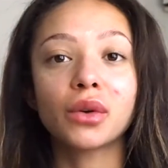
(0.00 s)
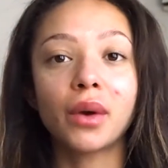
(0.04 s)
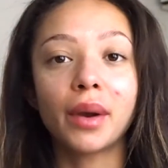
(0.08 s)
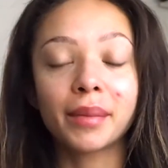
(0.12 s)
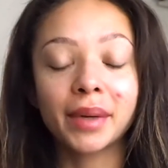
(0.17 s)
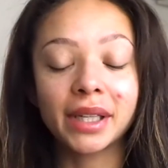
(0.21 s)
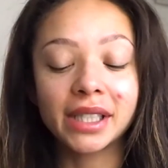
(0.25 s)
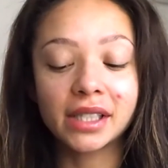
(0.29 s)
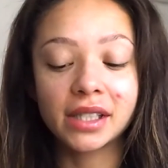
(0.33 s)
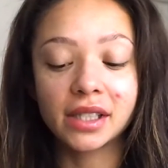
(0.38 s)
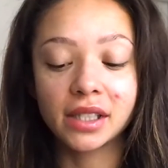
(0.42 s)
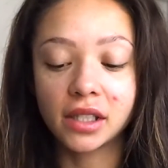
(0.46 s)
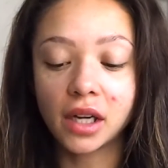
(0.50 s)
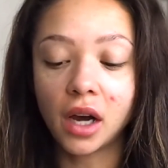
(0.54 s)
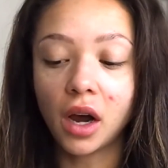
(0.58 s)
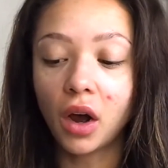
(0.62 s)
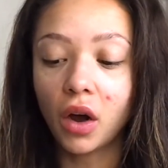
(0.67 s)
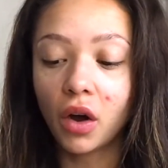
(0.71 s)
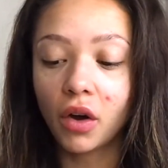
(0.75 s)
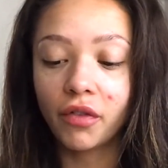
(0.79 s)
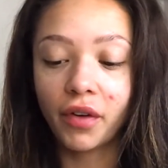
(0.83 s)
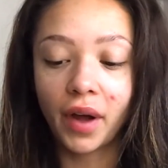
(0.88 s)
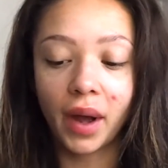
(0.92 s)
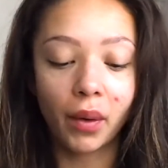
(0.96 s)
I'm gonna start
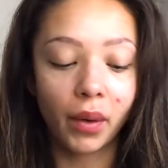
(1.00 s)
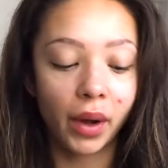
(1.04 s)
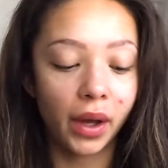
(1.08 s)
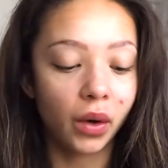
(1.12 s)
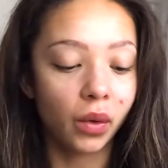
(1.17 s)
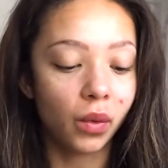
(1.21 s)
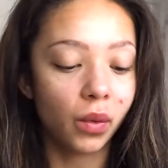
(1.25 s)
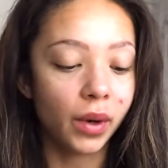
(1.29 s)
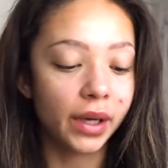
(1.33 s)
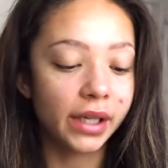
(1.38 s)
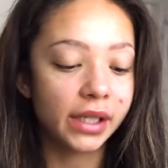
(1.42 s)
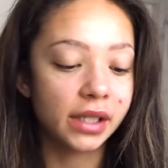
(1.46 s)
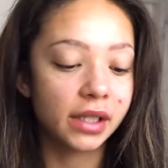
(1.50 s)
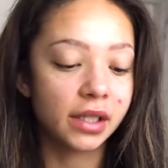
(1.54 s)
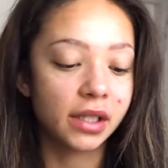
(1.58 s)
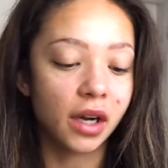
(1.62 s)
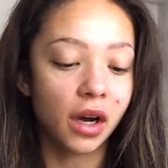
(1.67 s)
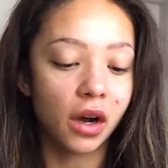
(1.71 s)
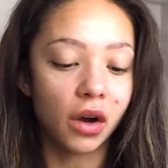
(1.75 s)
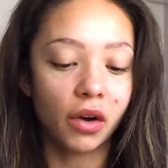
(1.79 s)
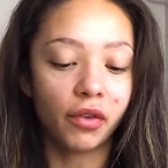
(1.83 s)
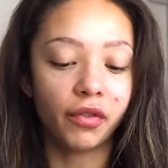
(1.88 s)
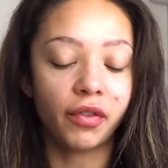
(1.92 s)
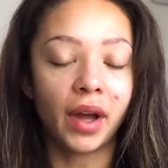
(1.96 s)
off how I always
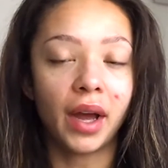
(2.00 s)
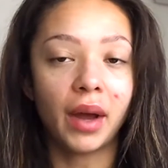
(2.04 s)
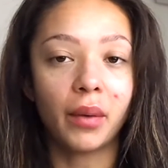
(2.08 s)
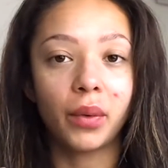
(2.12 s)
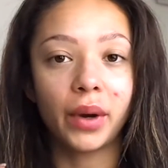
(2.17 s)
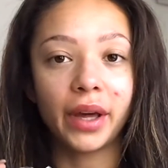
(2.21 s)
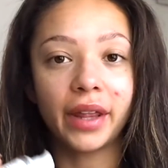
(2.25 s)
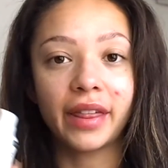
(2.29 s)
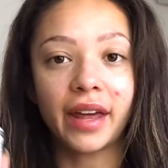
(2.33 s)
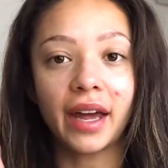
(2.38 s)
start off with